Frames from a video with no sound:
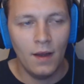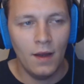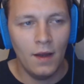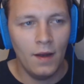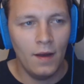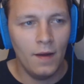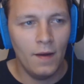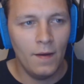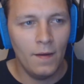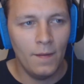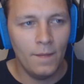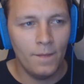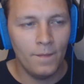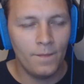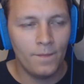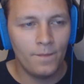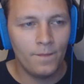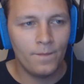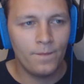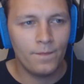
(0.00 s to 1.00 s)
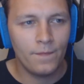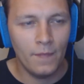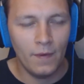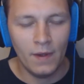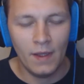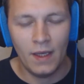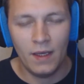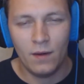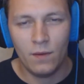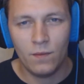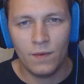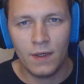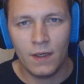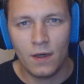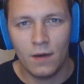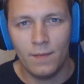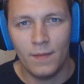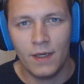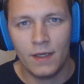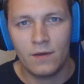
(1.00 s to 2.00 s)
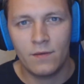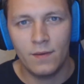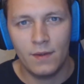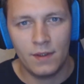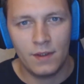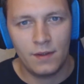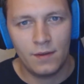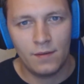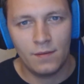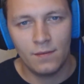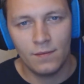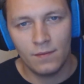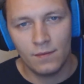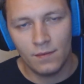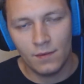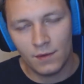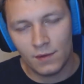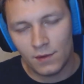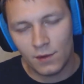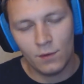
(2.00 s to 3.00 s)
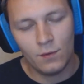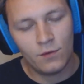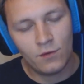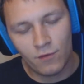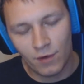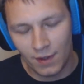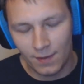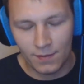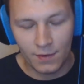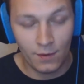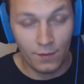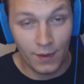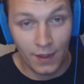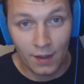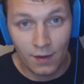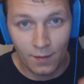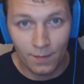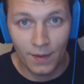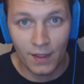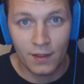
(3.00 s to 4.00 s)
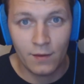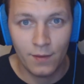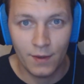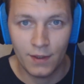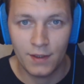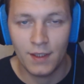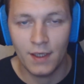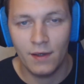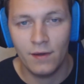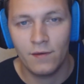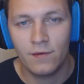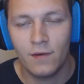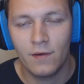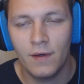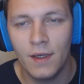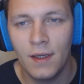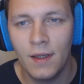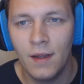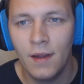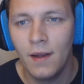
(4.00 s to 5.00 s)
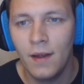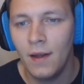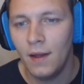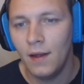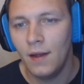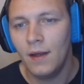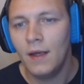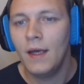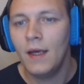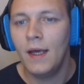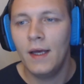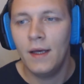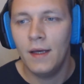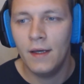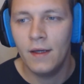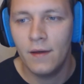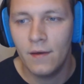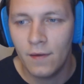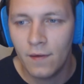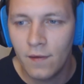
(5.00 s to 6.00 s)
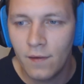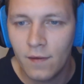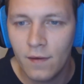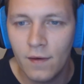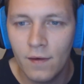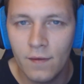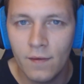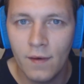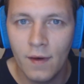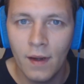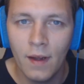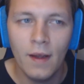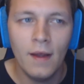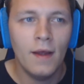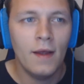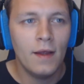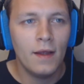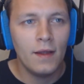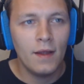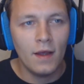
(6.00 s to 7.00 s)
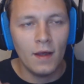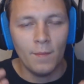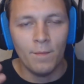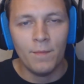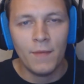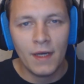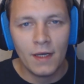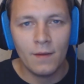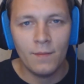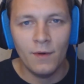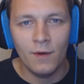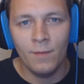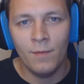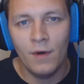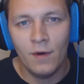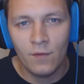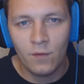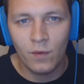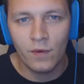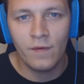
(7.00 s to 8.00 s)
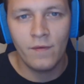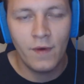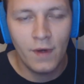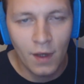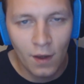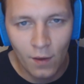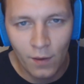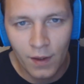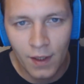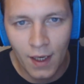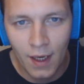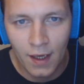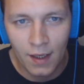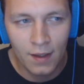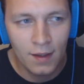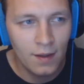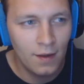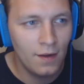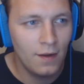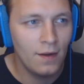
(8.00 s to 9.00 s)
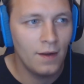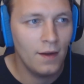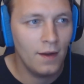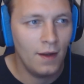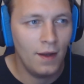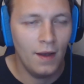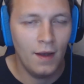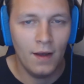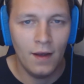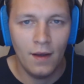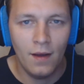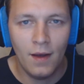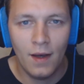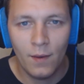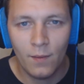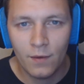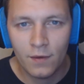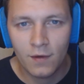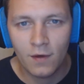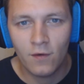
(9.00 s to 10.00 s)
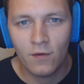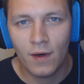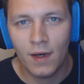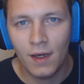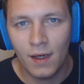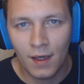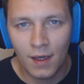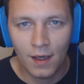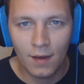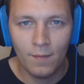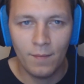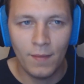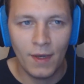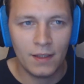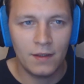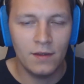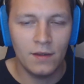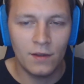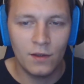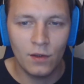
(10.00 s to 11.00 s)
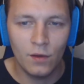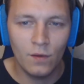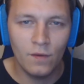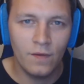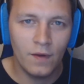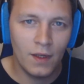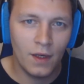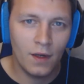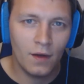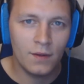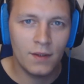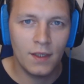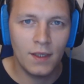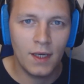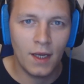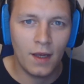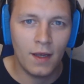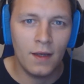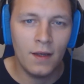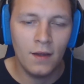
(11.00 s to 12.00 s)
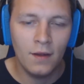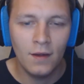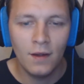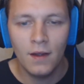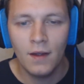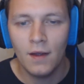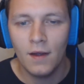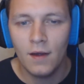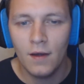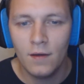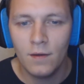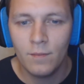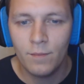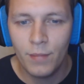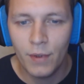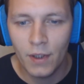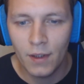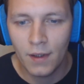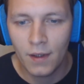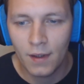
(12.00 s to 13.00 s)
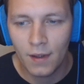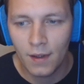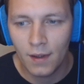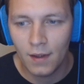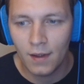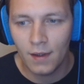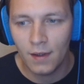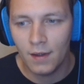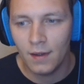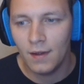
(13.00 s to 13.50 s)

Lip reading: like a week on my Twitch, two streams a week on my Twitch channel, sorry. And a minimum of one video a day. I want to try and get back to two videos a day, but